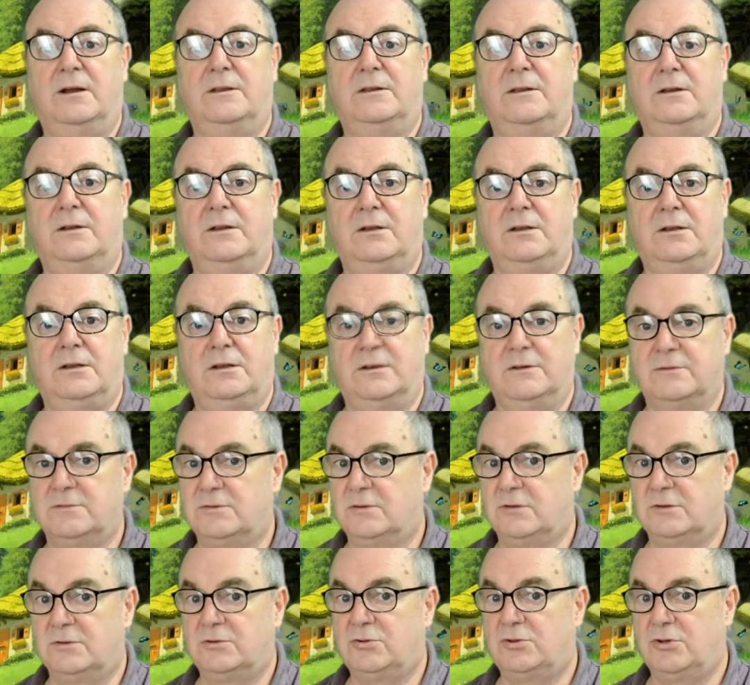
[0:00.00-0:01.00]
And then he
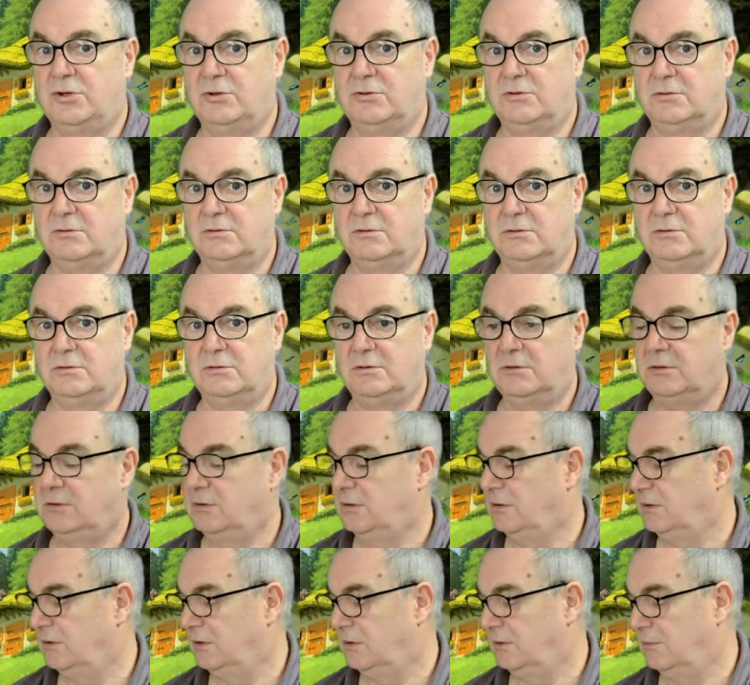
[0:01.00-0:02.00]
gives it a chew,
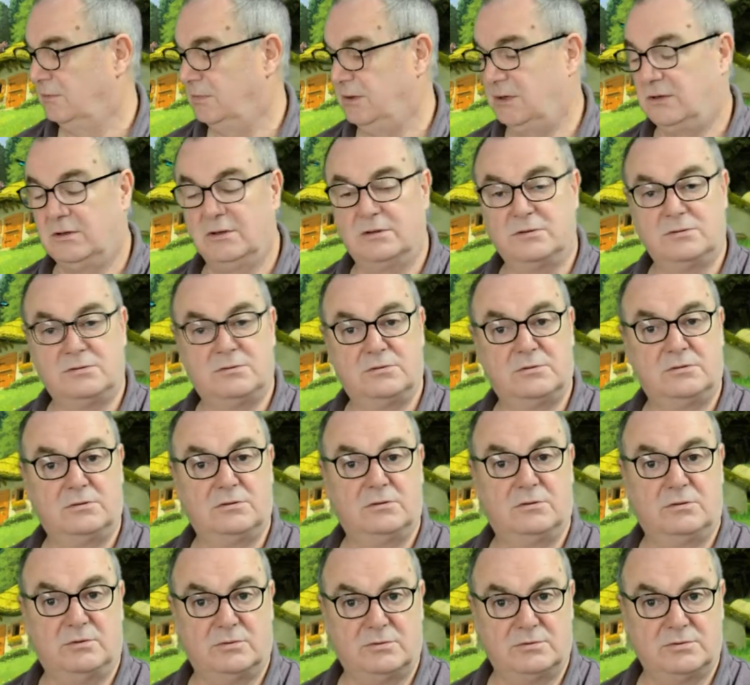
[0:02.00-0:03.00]
because
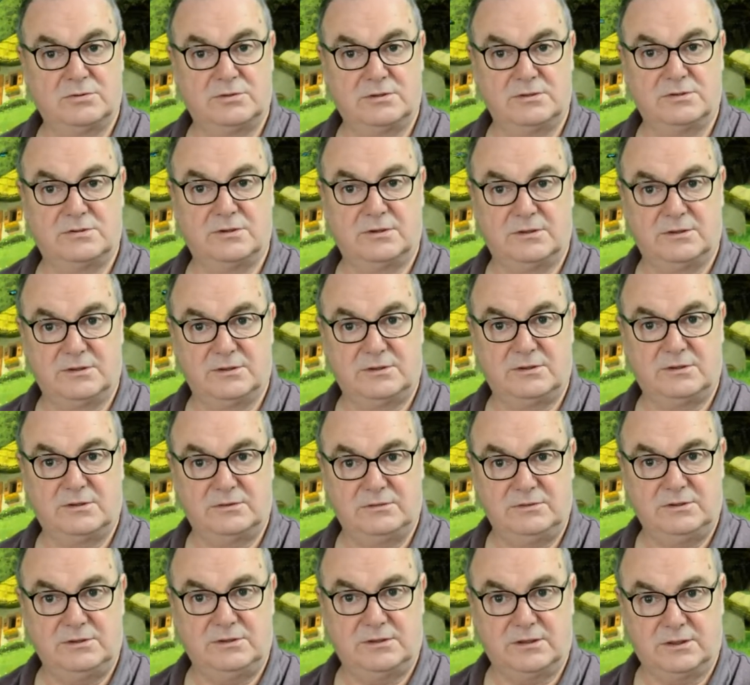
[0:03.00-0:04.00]
horses like
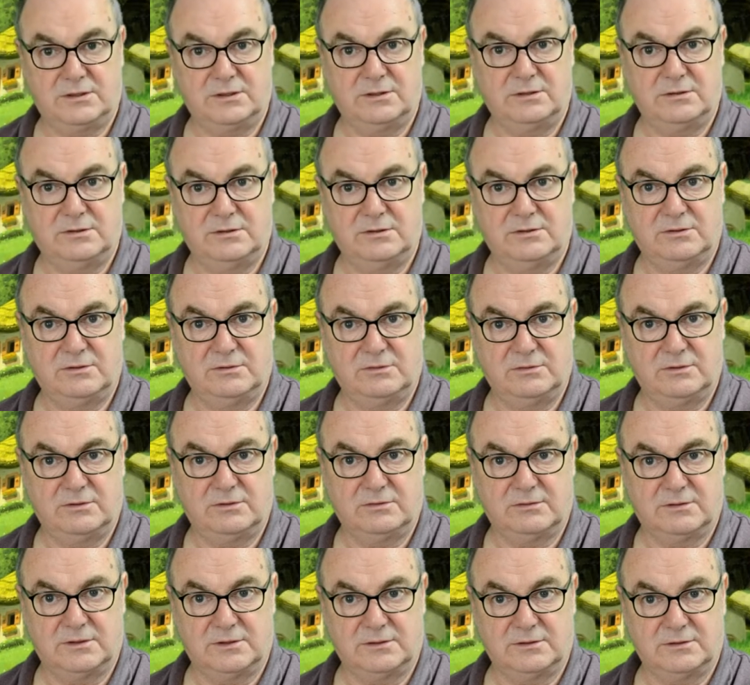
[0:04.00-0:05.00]
to eat hay. Did you
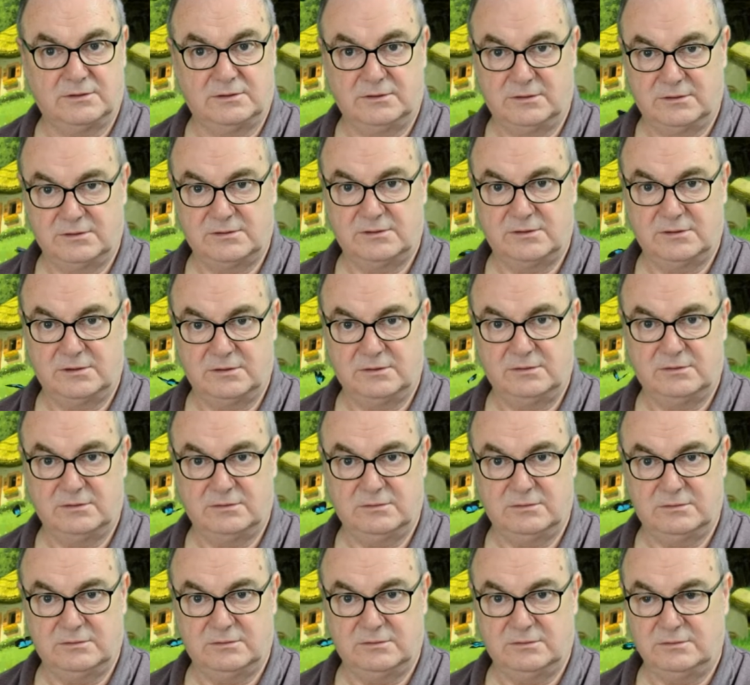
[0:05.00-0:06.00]
know that? Yes, they
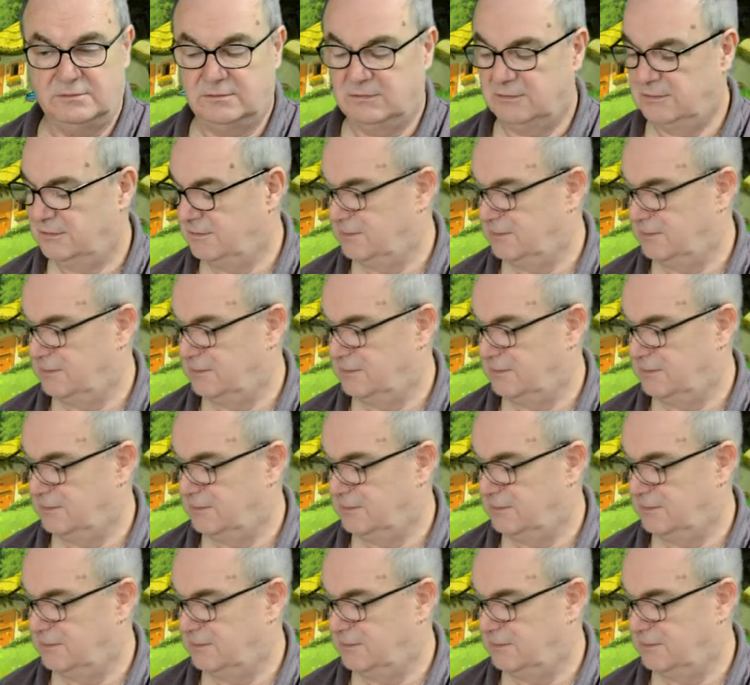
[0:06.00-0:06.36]
do.